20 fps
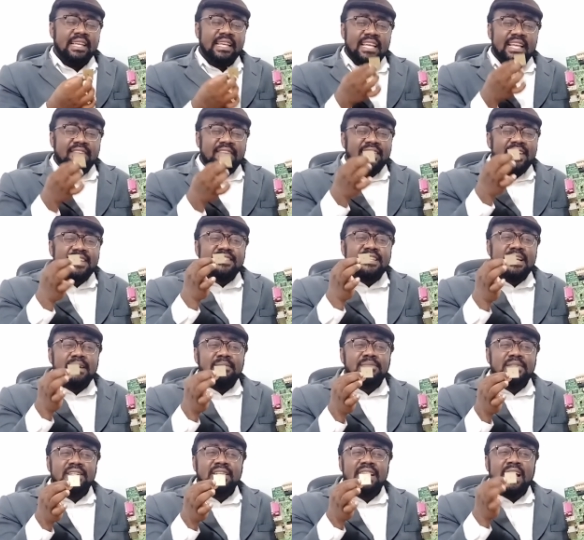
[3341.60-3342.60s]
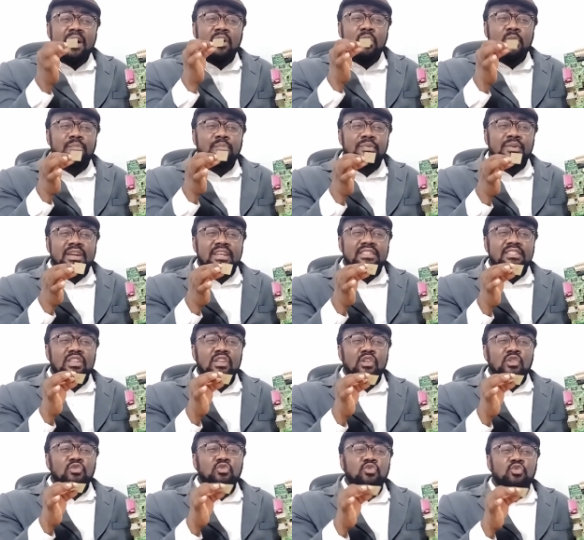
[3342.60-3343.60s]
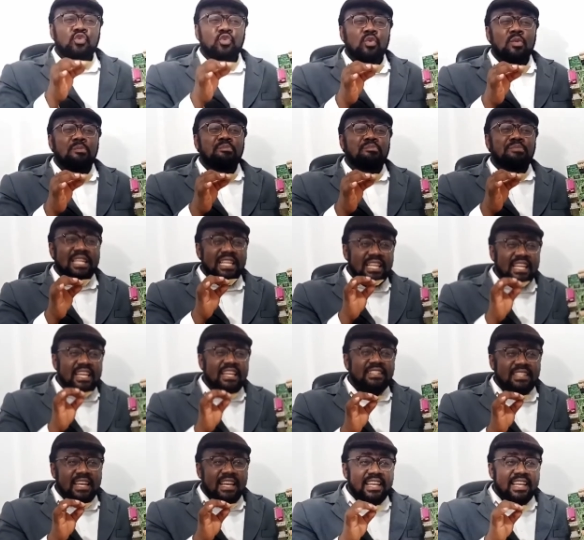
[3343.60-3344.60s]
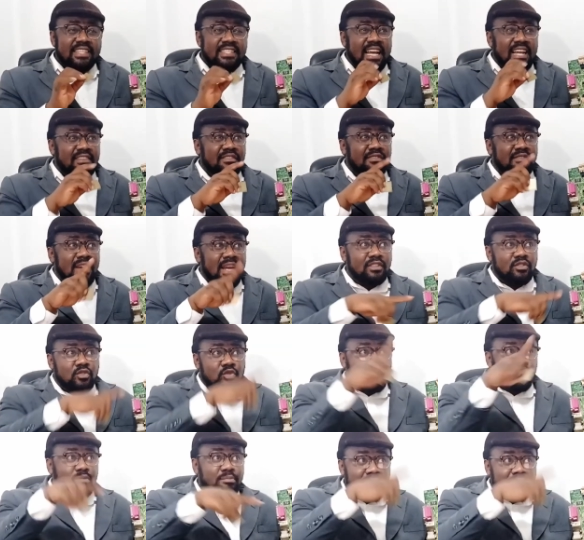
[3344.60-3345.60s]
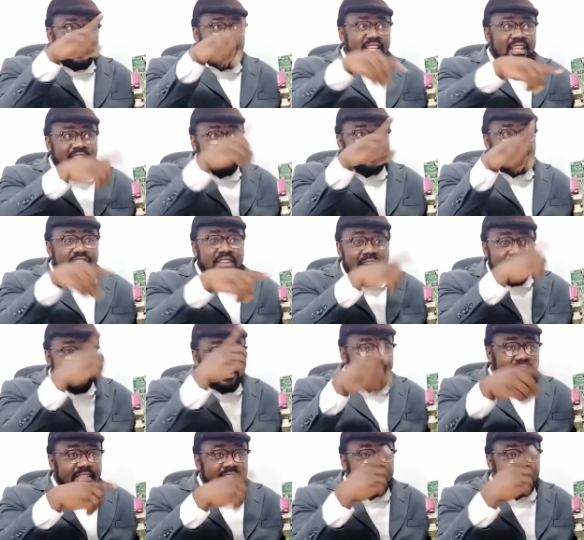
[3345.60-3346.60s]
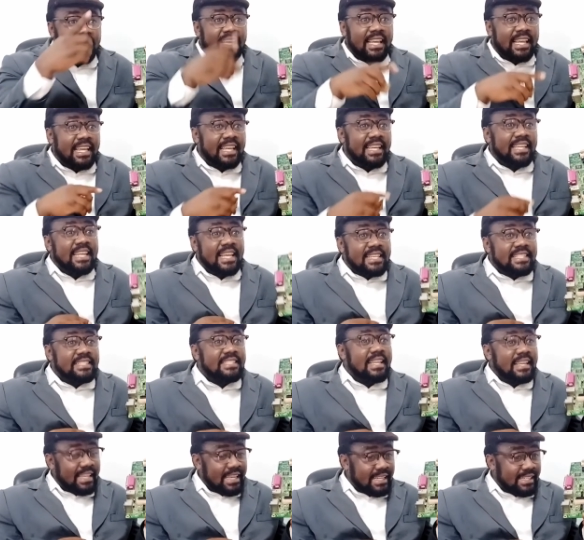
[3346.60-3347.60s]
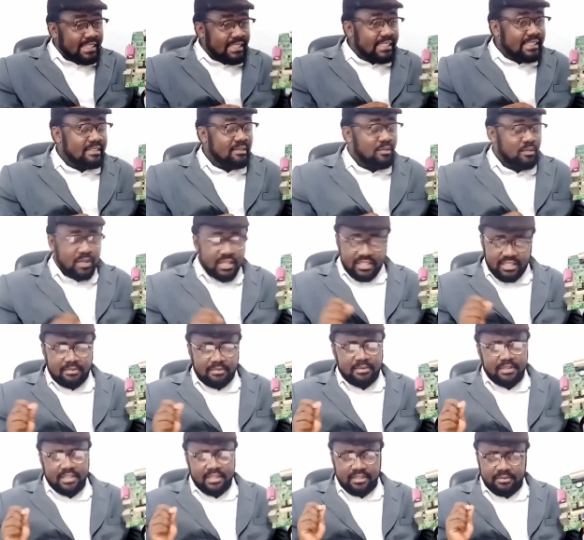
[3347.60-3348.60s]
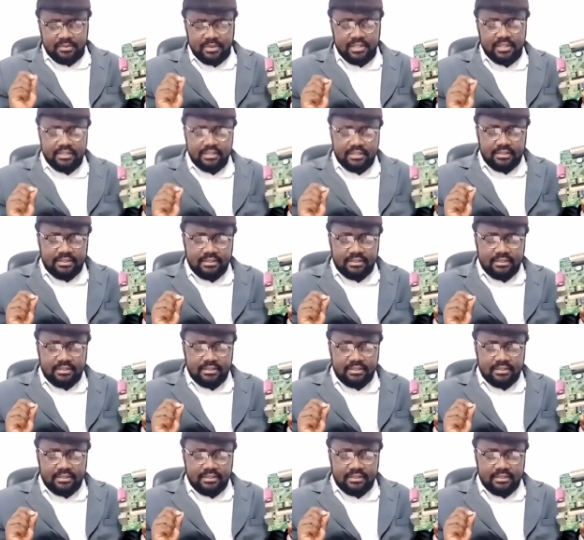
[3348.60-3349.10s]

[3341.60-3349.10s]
If there's something that operates 2 billion times, it can run 2 billion tracks in a second. Wait a minute, wait.